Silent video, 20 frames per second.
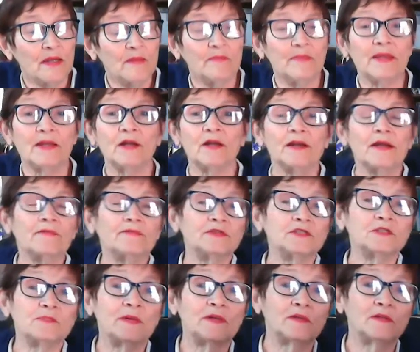May not have to
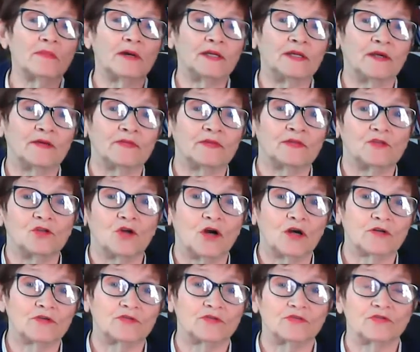spend the money on the
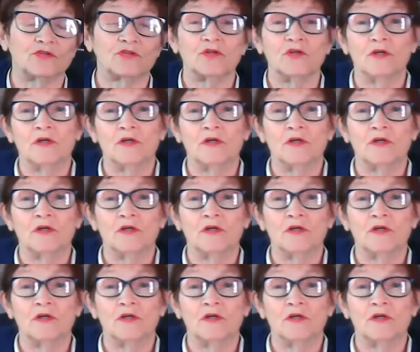doctors.